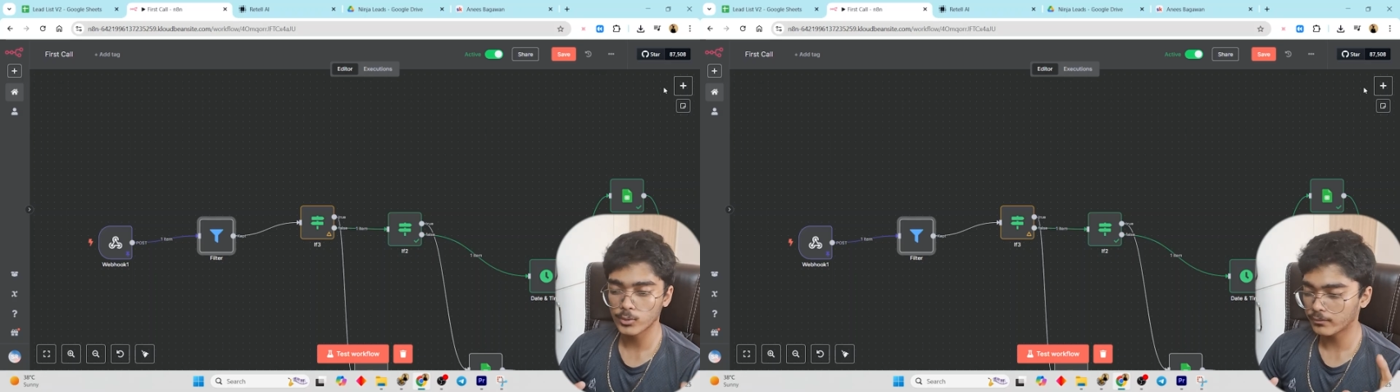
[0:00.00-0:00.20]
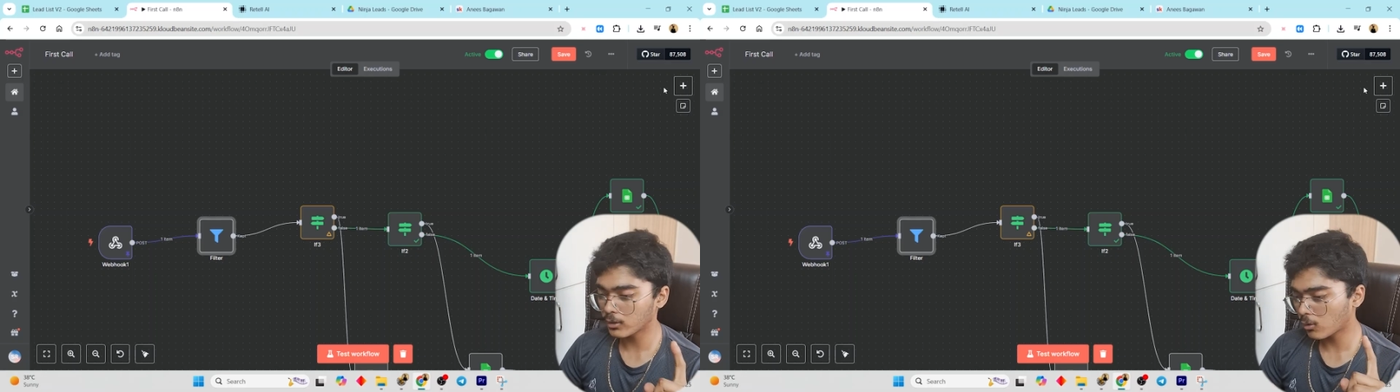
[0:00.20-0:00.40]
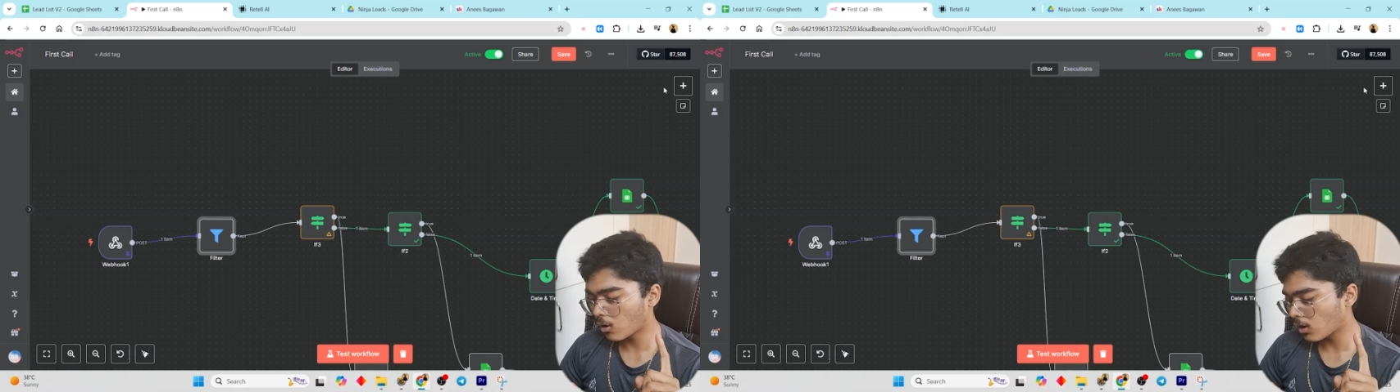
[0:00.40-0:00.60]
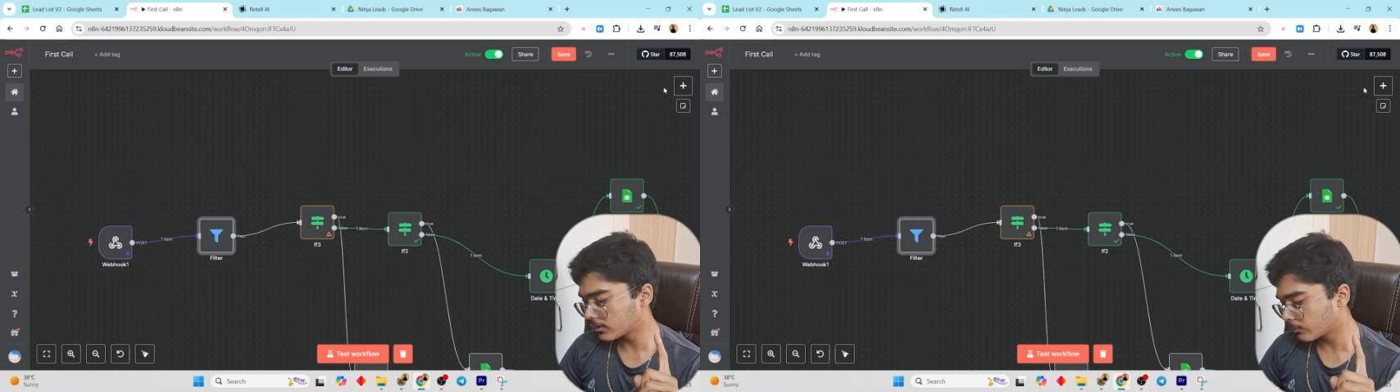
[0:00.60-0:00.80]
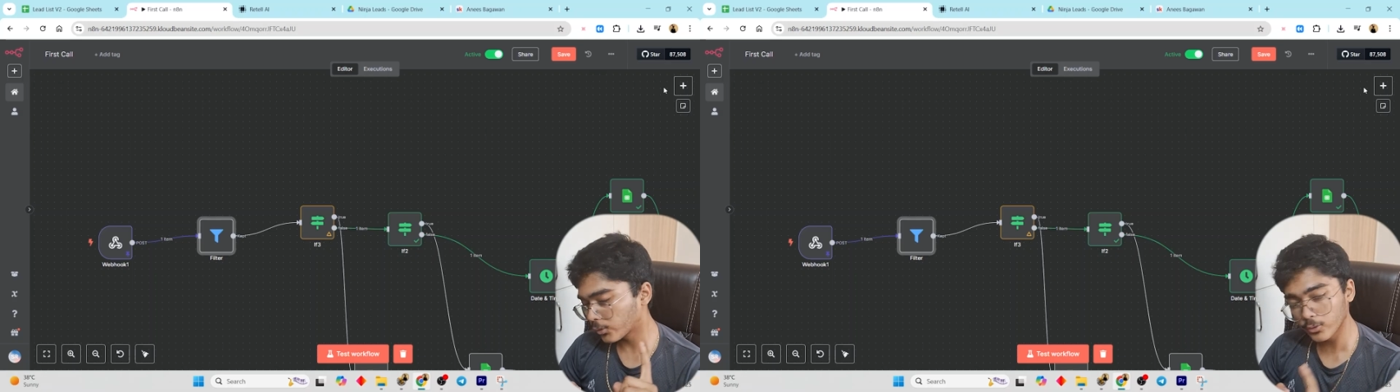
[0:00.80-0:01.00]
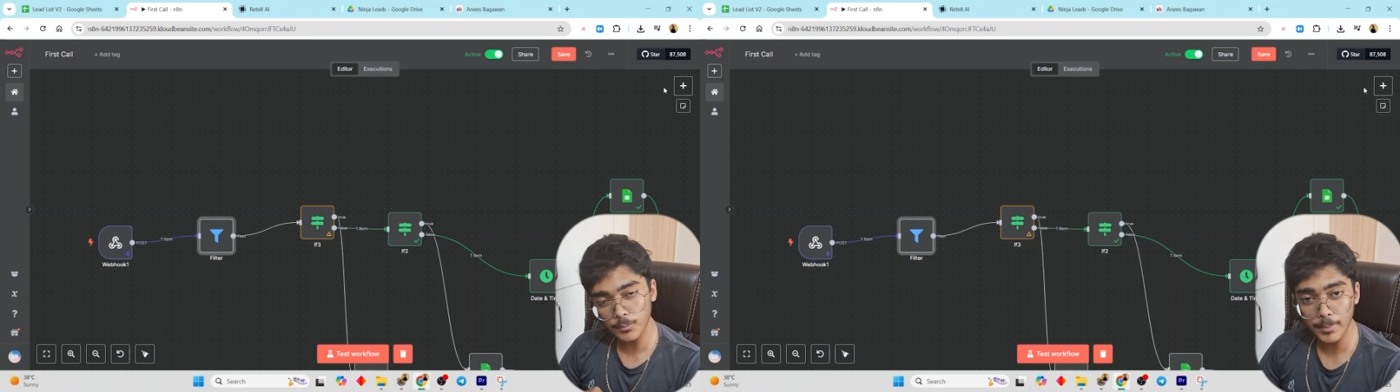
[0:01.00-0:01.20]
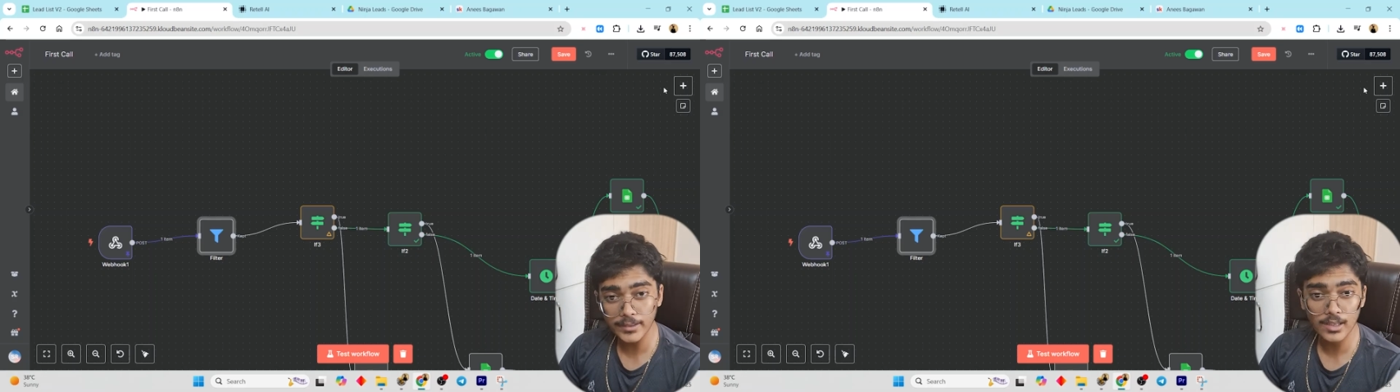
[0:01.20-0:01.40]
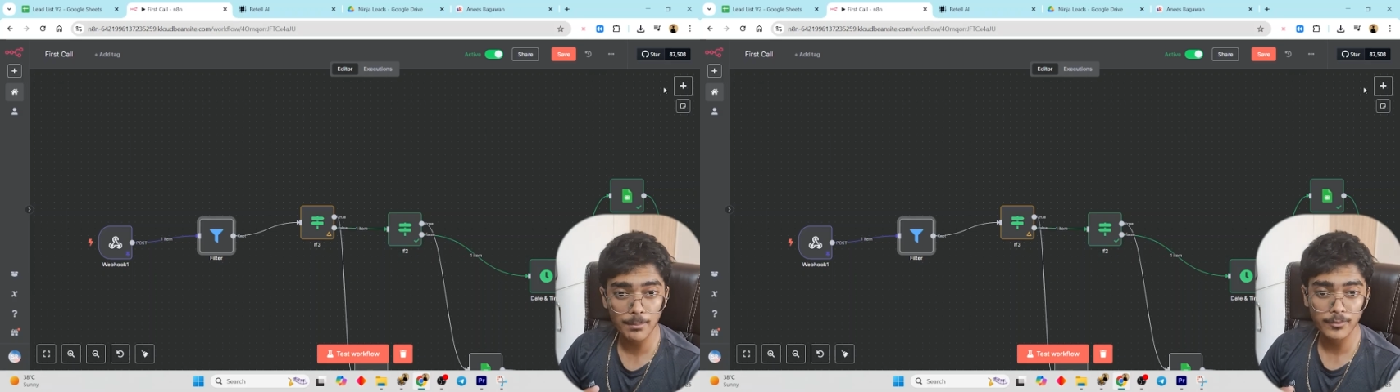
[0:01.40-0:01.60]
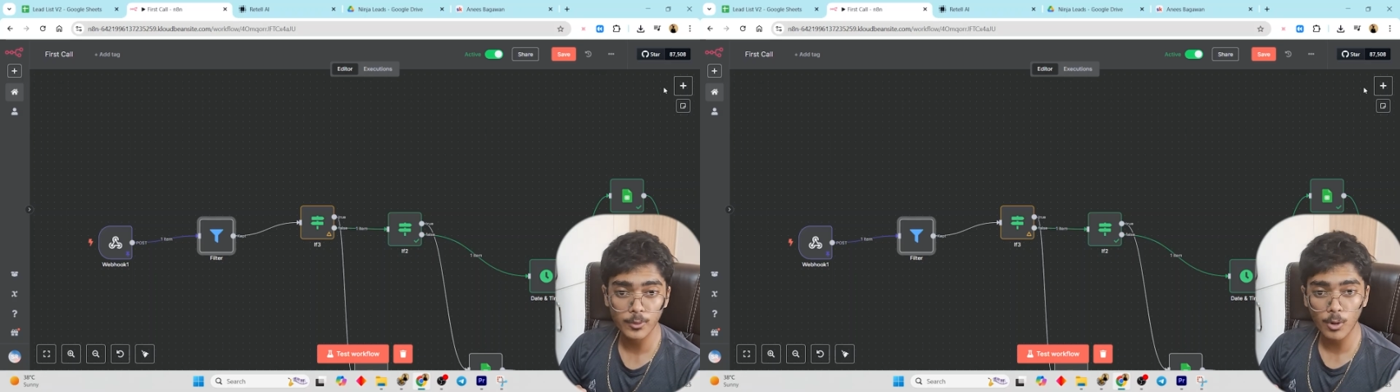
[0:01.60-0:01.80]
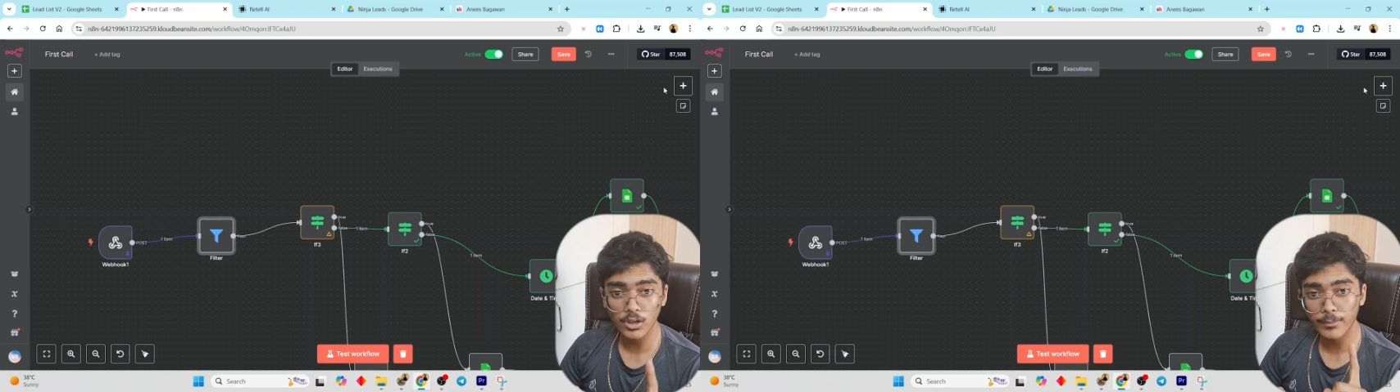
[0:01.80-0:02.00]
So if the call was not picked up, if the
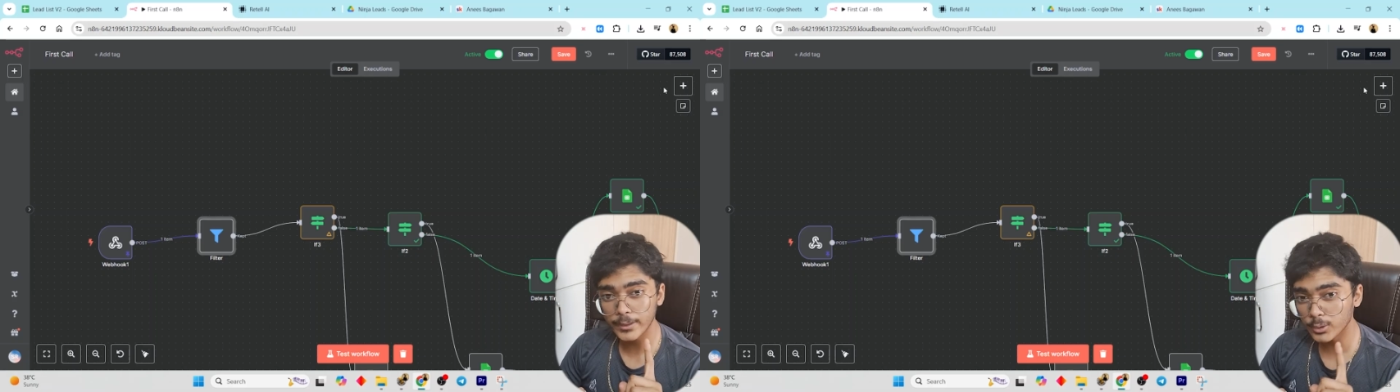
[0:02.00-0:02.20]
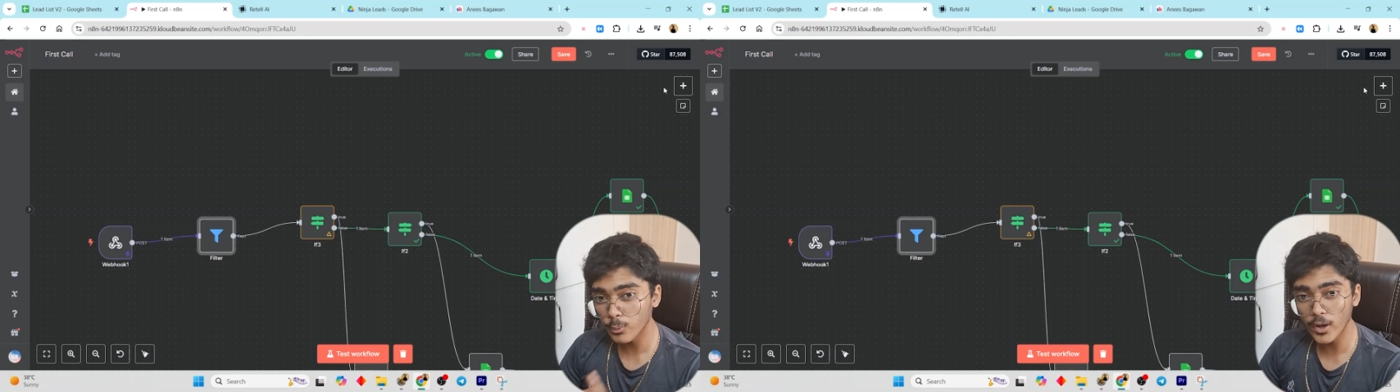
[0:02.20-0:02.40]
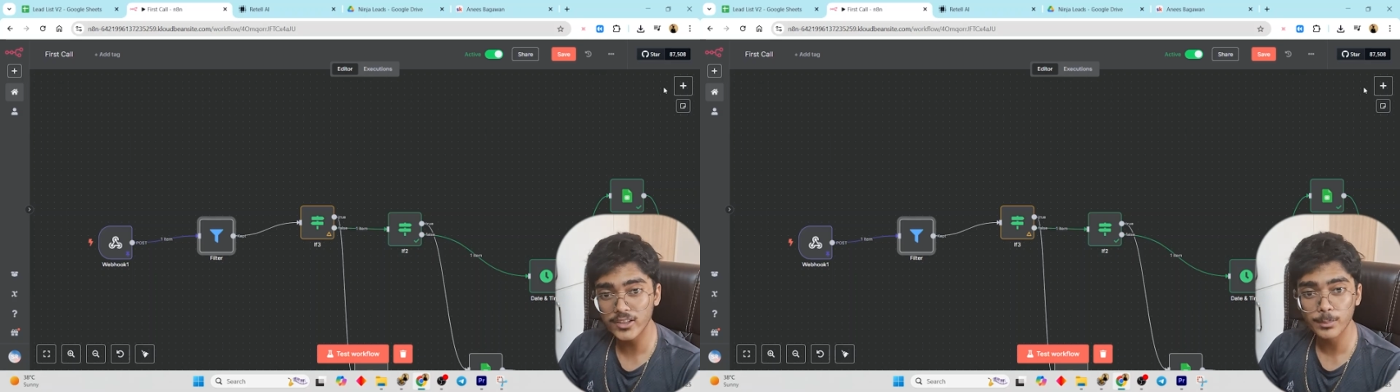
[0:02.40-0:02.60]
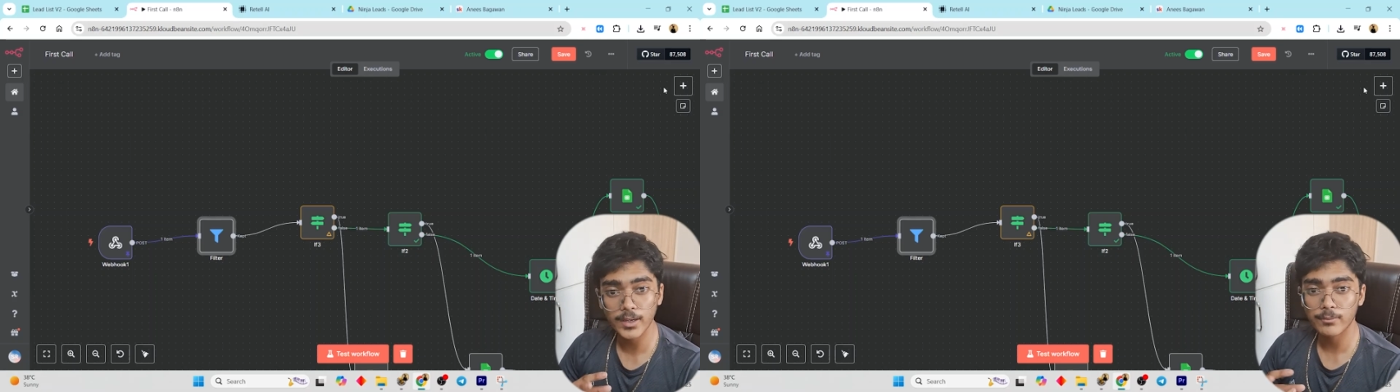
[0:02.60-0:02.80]
call went to voicemail,